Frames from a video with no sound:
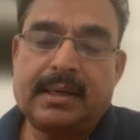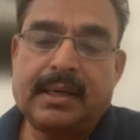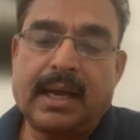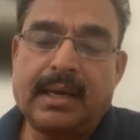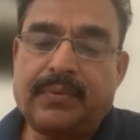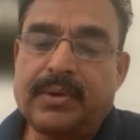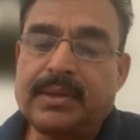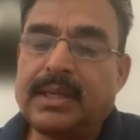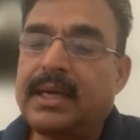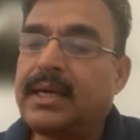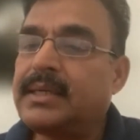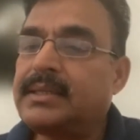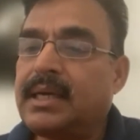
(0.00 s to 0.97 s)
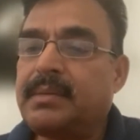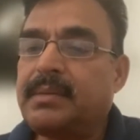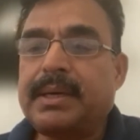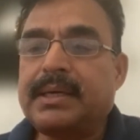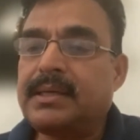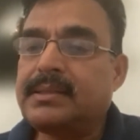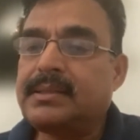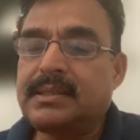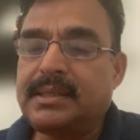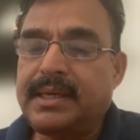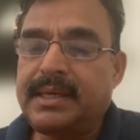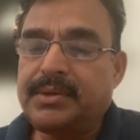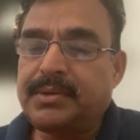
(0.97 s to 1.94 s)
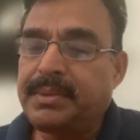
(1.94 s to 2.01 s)
and for that HR practices
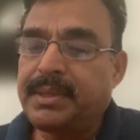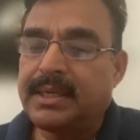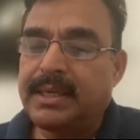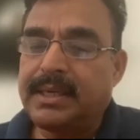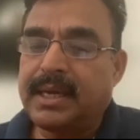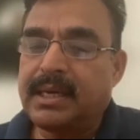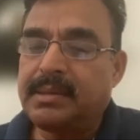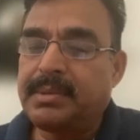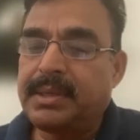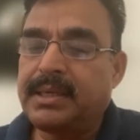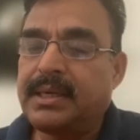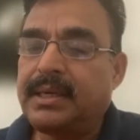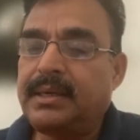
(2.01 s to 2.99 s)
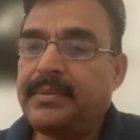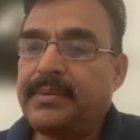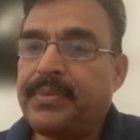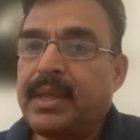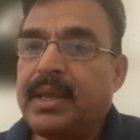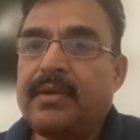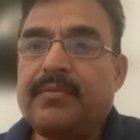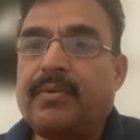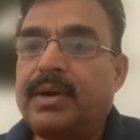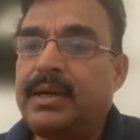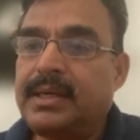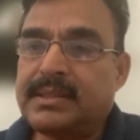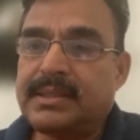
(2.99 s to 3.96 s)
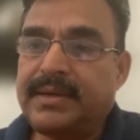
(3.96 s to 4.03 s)
need to be recalibrated for
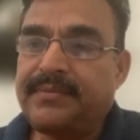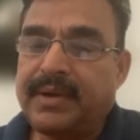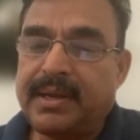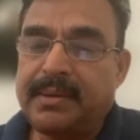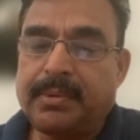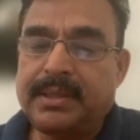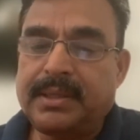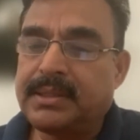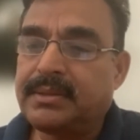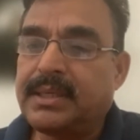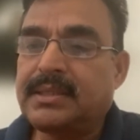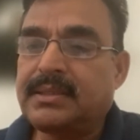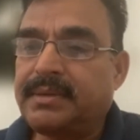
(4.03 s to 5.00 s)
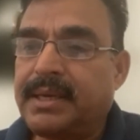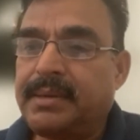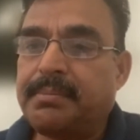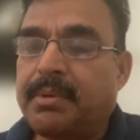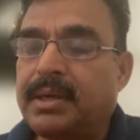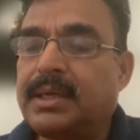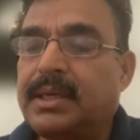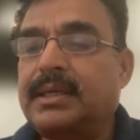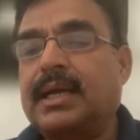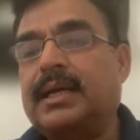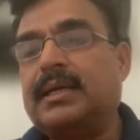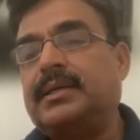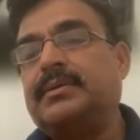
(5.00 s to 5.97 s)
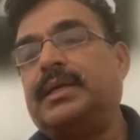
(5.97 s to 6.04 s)
industry 5.0. That's very important,
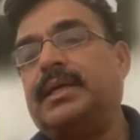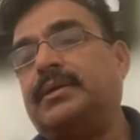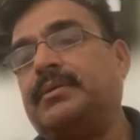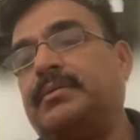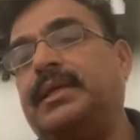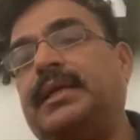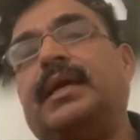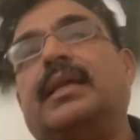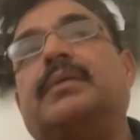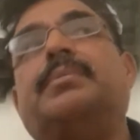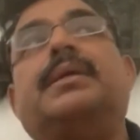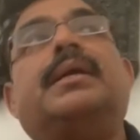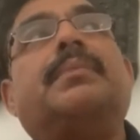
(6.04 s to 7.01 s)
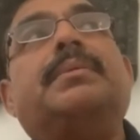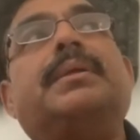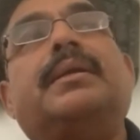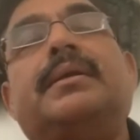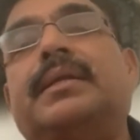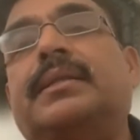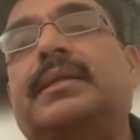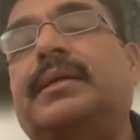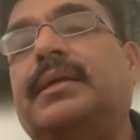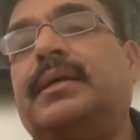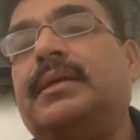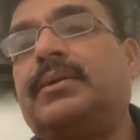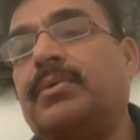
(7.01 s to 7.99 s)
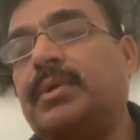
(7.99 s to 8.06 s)
that you need to recalibrate. I mean,
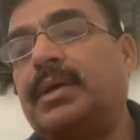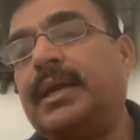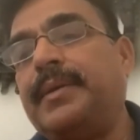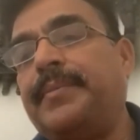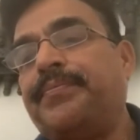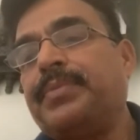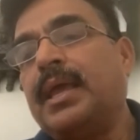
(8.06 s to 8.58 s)
rethinking, totally